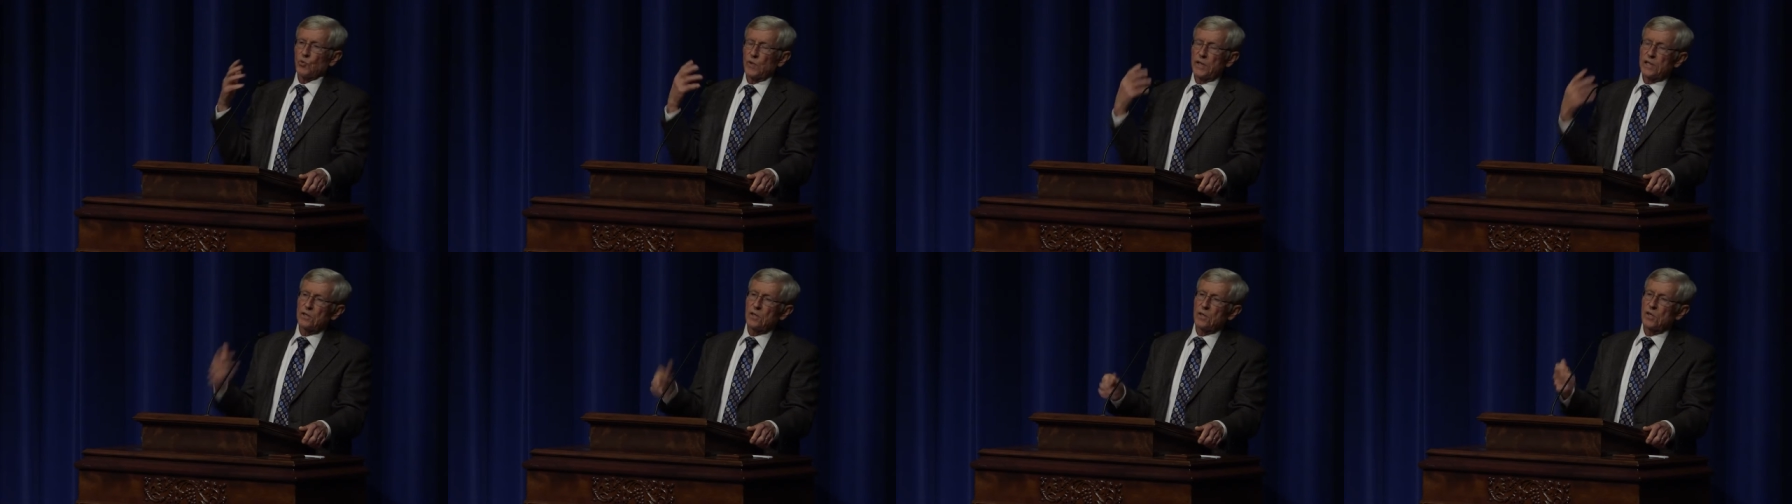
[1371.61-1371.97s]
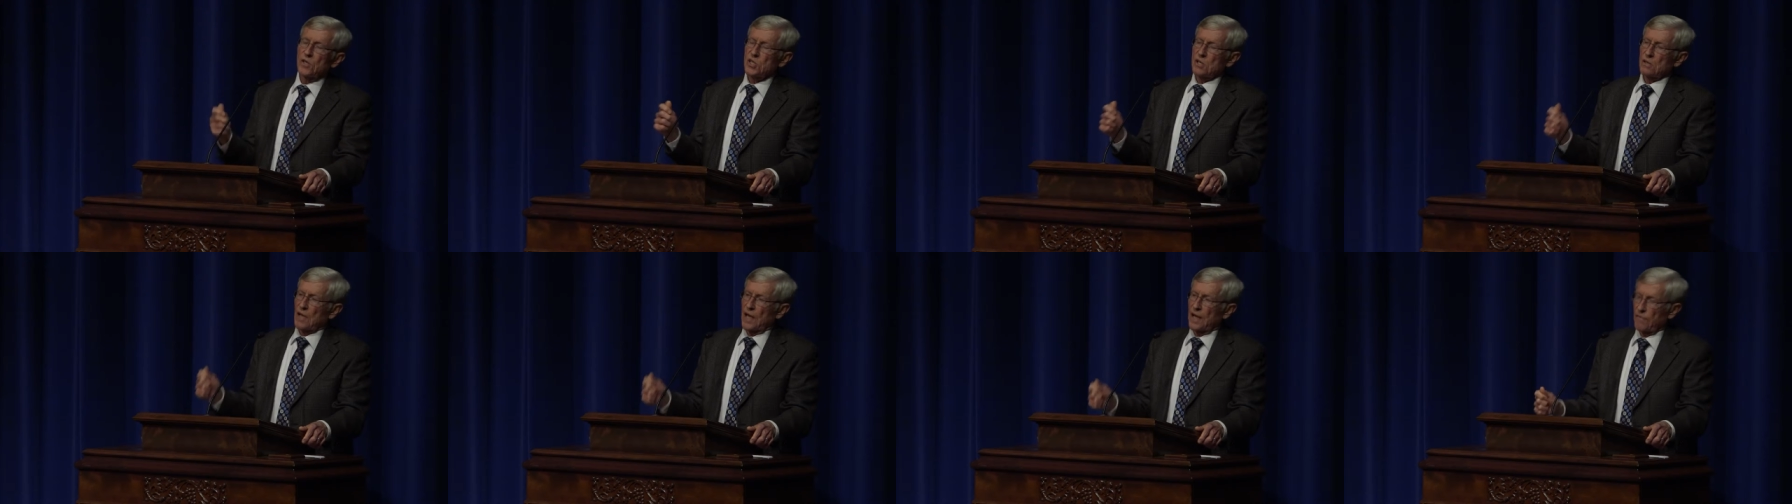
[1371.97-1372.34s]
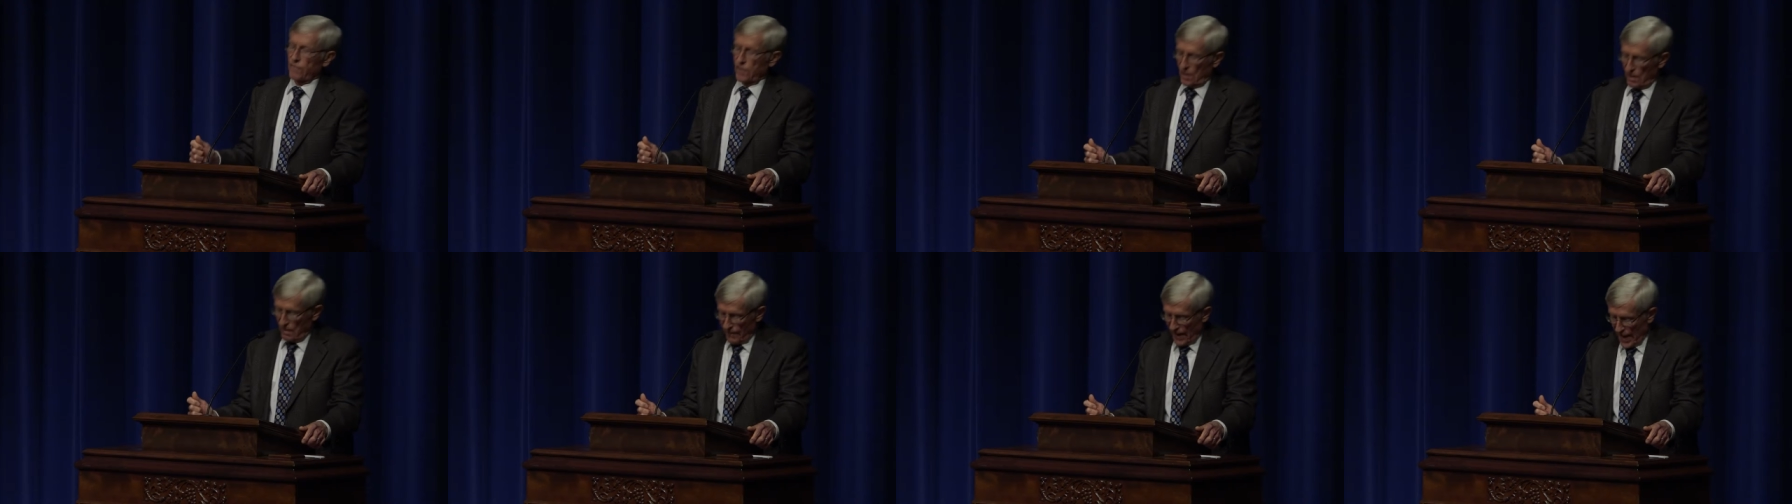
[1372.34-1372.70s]
reduced
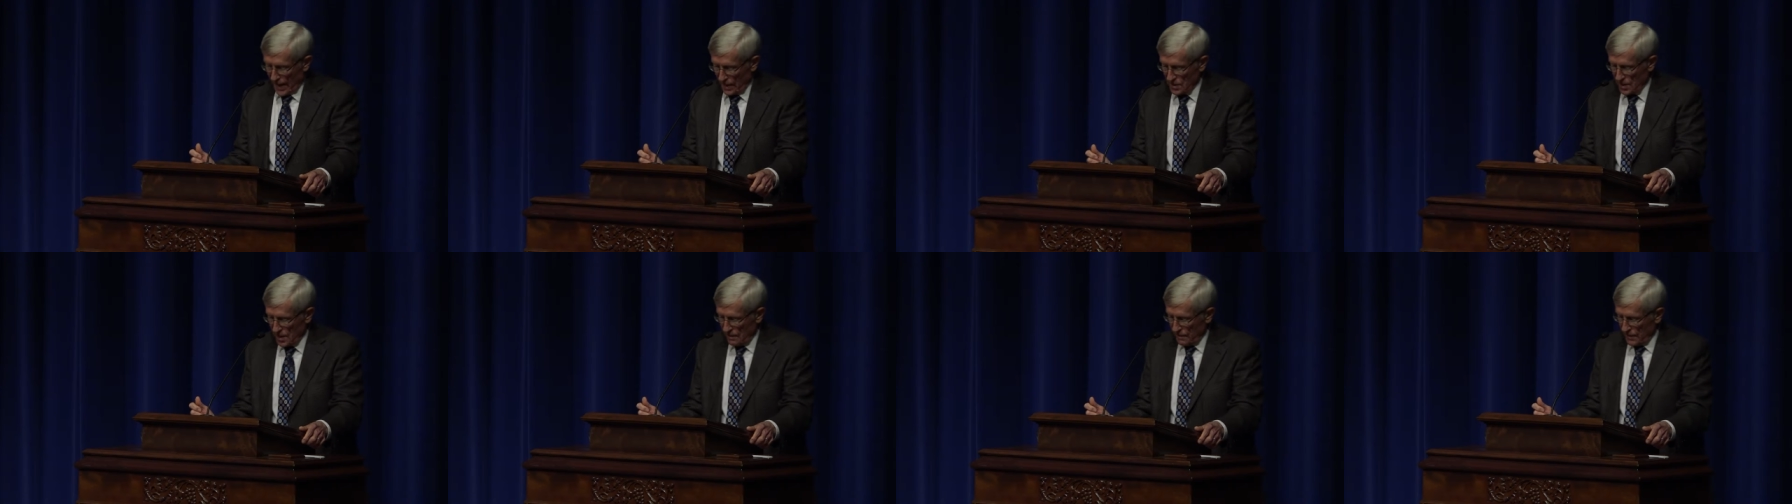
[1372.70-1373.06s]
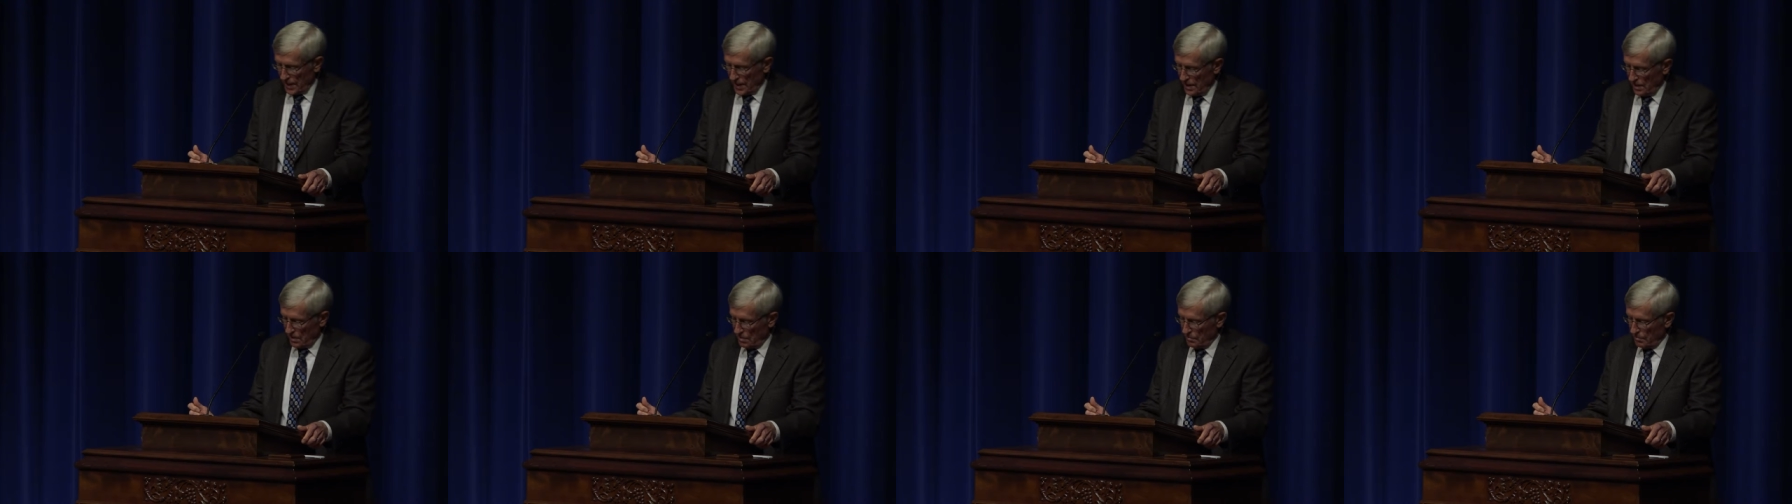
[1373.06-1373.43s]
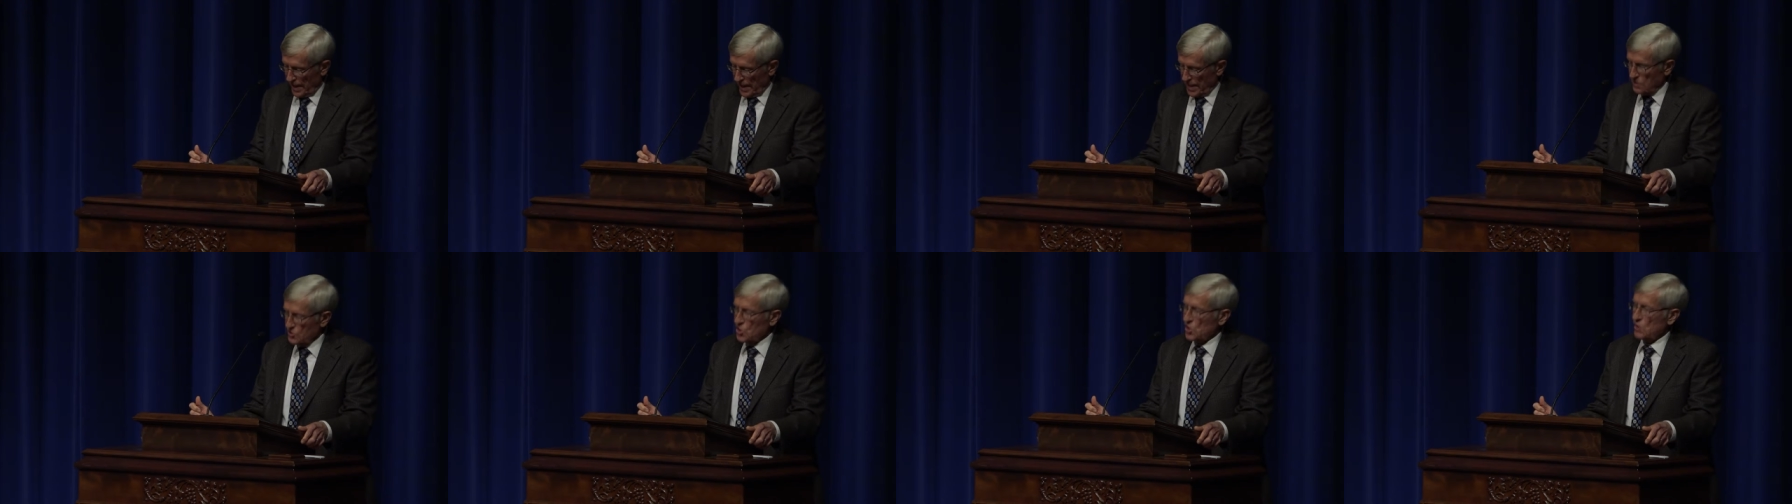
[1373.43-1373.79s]
level of activity on
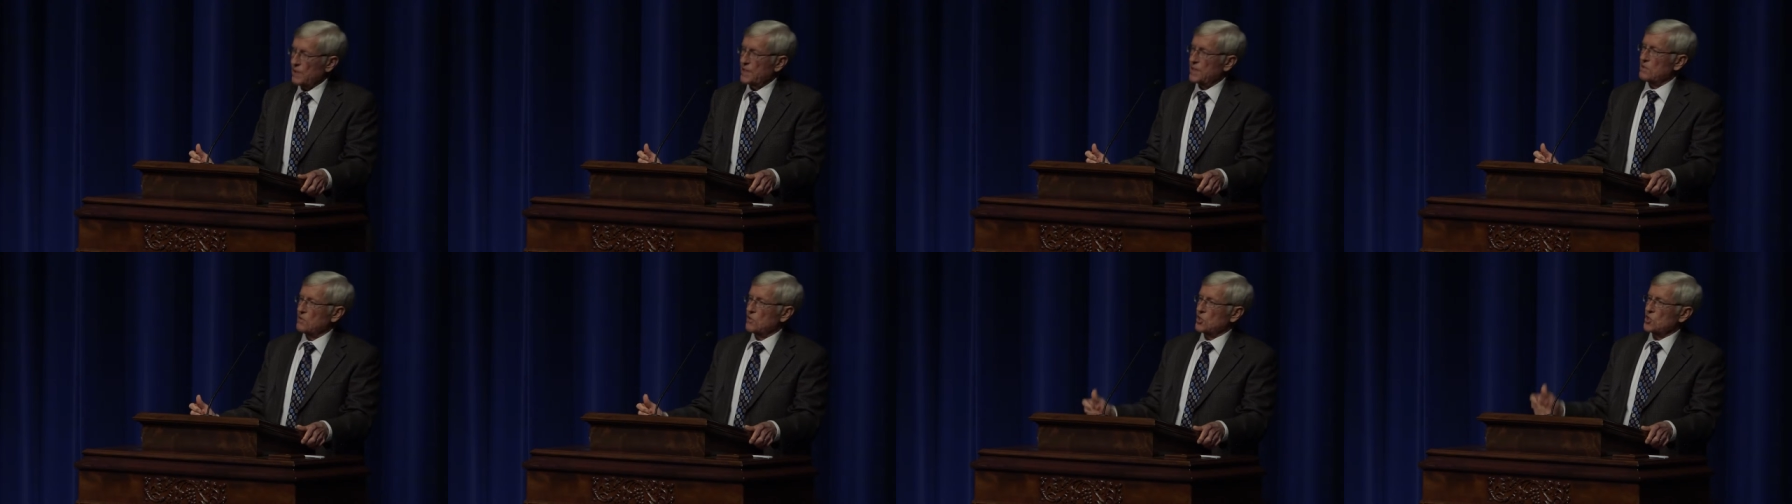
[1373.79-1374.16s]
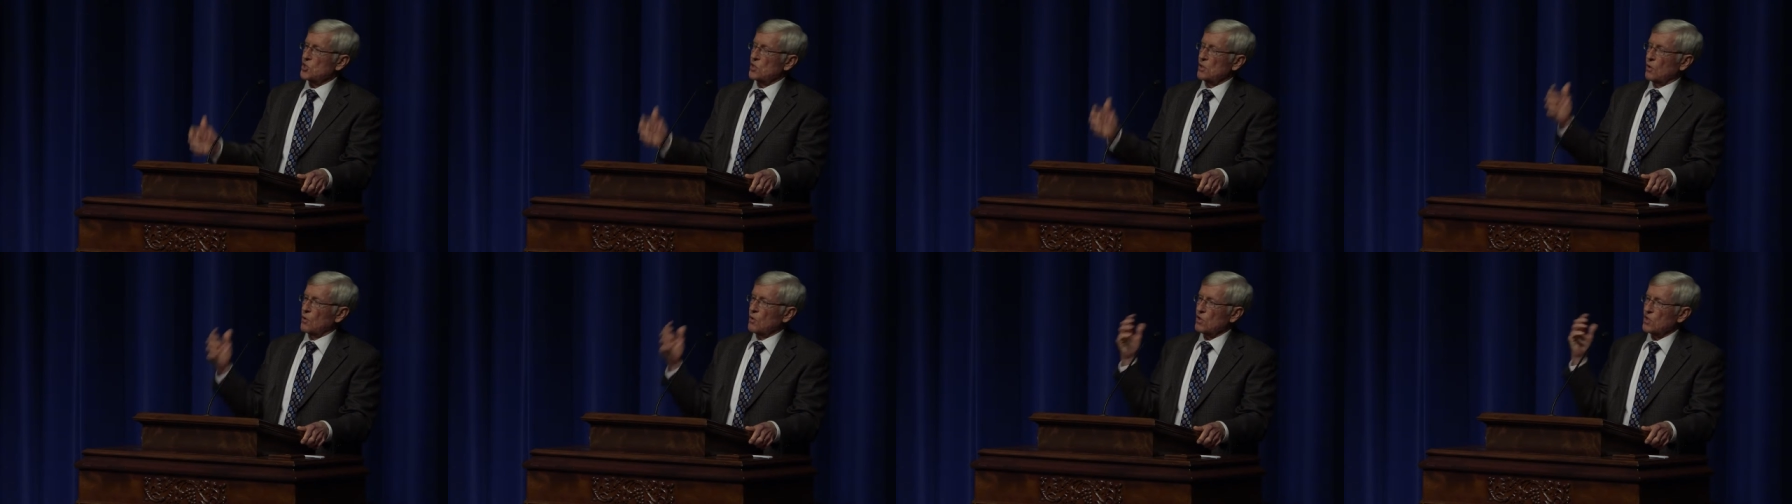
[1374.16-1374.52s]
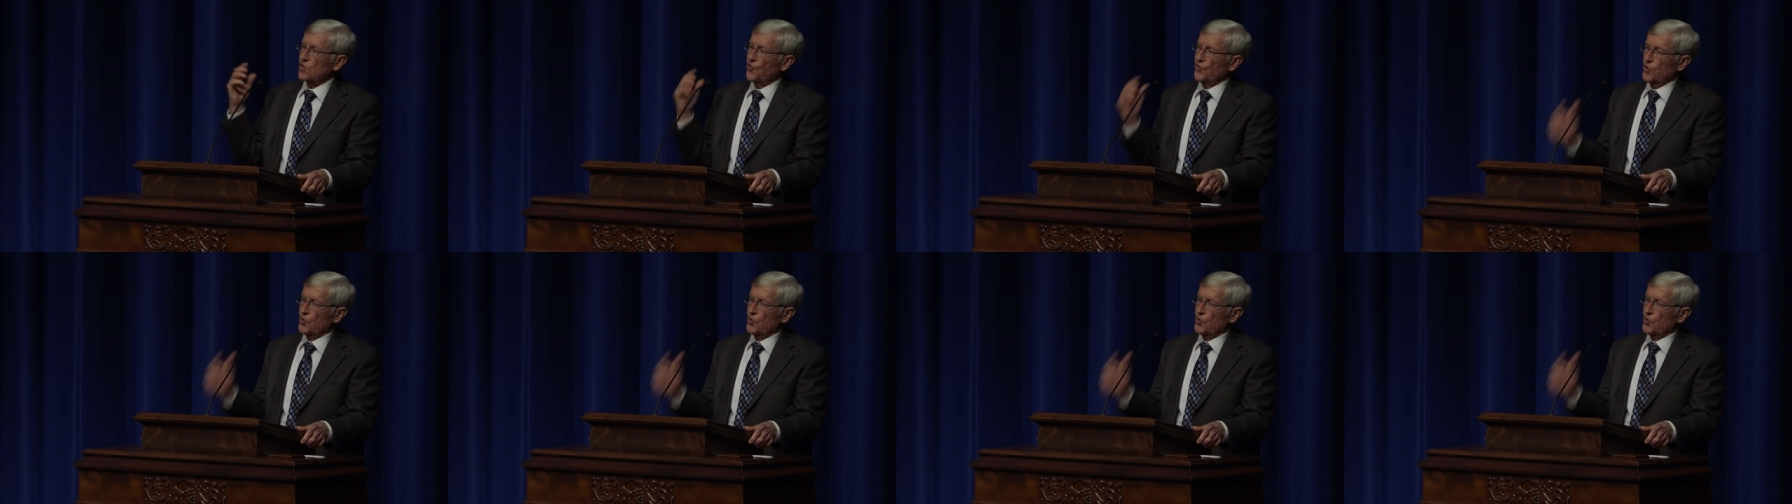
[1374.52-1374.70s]
Main Street and the stores,